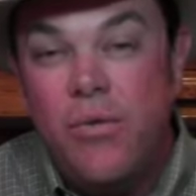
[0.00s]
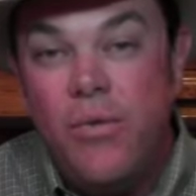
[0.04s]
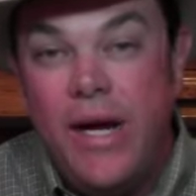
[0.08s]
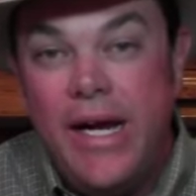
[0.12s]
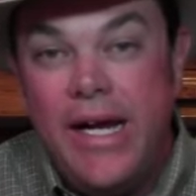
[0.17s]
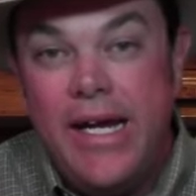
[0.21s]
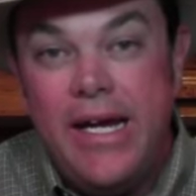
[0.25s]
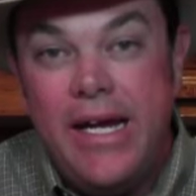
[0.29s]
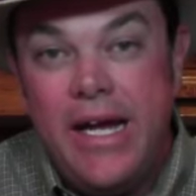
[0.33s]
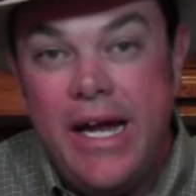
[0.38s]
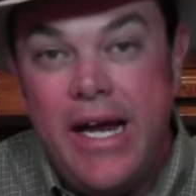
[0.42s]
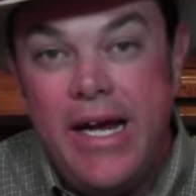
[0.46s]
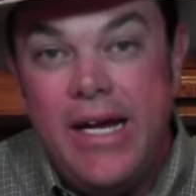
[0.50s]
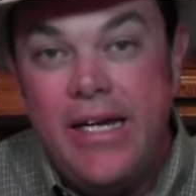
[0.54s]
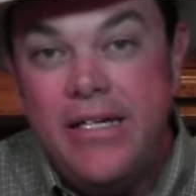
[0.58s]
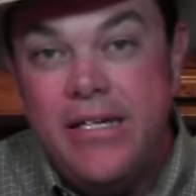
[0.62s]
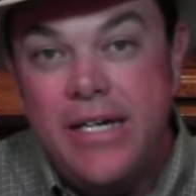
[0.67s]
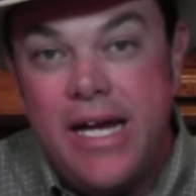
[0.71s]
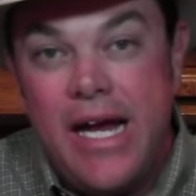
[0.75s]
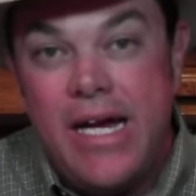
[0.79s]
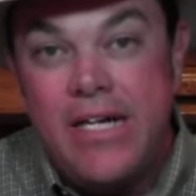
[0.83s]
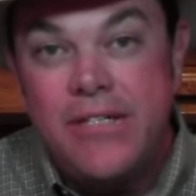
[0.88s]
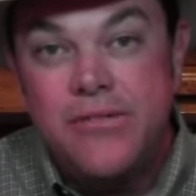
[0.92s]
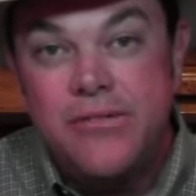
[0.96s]
a weight gain
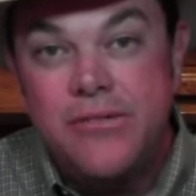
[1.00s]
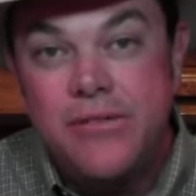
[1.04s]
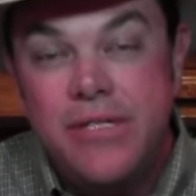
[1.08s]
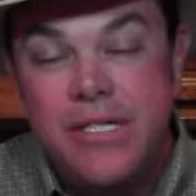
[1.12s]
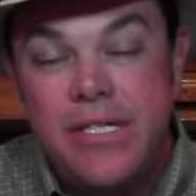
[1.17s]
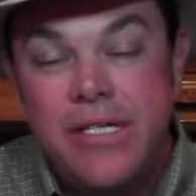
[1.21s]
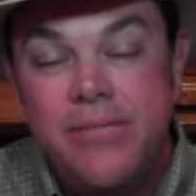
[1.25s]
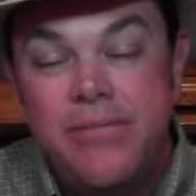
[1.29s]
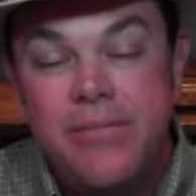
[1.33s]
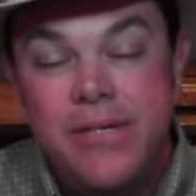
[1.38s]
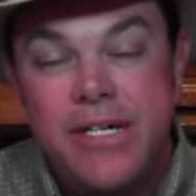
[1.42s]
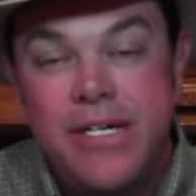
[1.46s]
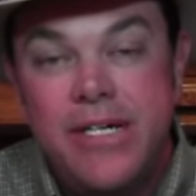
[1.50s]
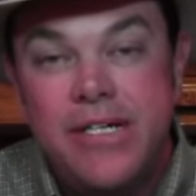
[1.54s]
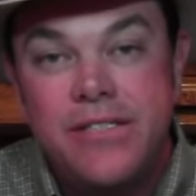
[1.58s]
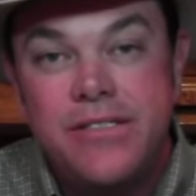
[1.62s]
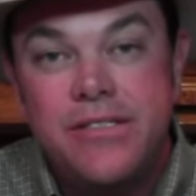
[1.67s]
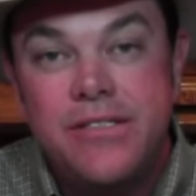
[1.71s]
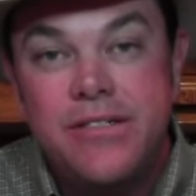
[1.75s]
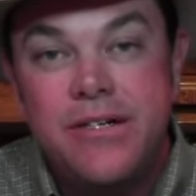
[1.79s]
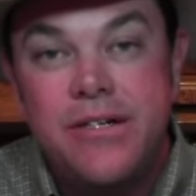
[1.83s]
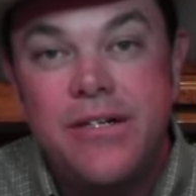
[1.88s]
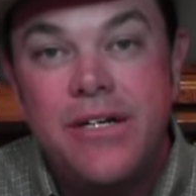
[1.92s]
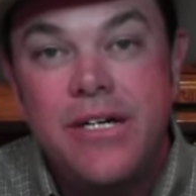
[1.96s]
naturally
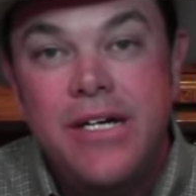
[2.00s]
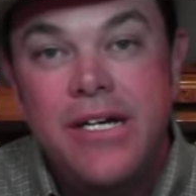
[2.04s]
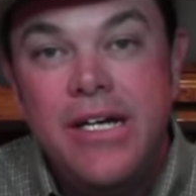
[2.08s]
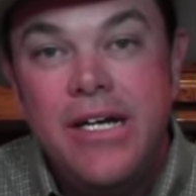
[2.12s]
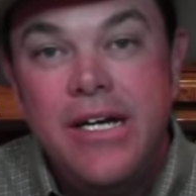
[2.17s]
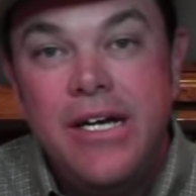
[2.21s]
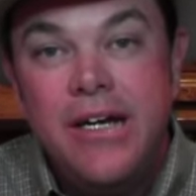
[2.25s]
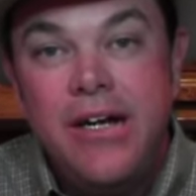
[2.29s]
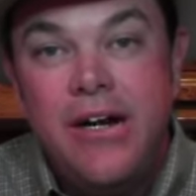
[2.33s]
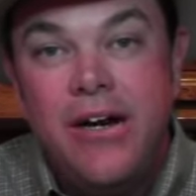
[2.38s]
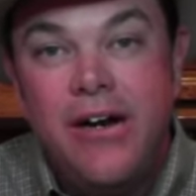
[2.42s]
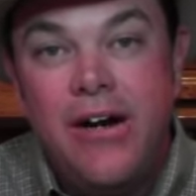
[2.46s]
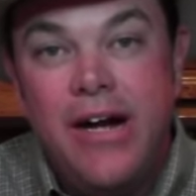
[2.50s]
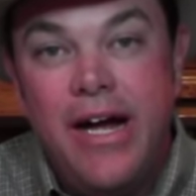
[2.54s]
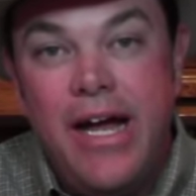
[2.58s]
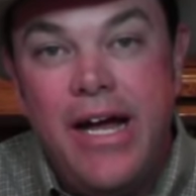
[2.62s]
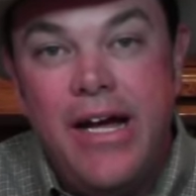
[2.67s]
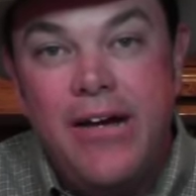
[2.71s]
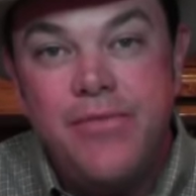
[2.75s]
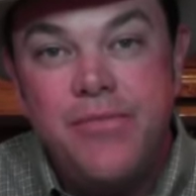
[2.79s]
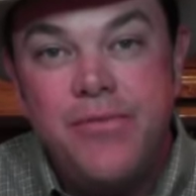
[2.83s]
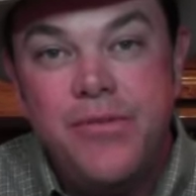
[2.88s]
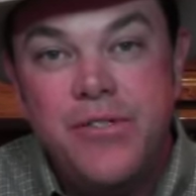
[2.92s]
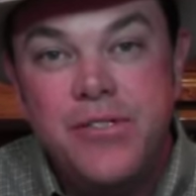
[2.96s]
because they're
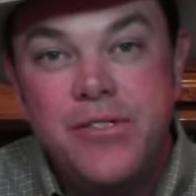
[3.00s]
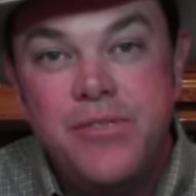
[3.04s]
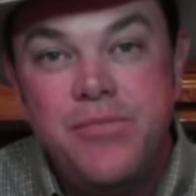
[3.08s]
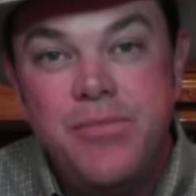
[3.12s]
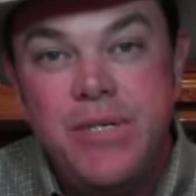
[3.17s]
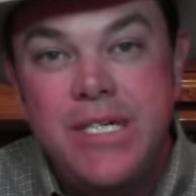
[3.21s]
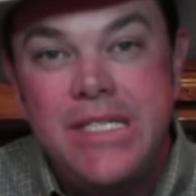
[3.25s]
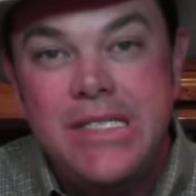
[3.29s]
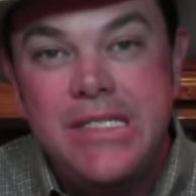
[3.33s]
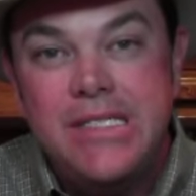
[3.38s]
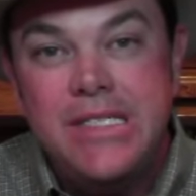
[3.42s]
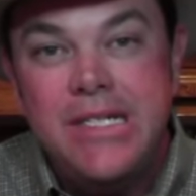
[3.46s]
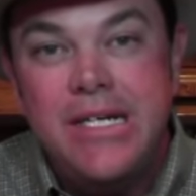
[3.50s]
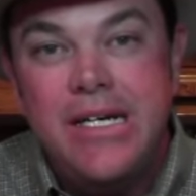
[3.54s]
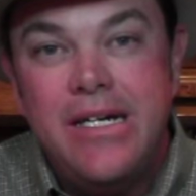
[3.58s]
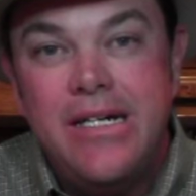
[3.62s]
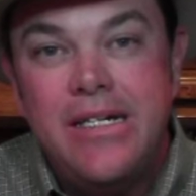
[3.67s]
heifers, but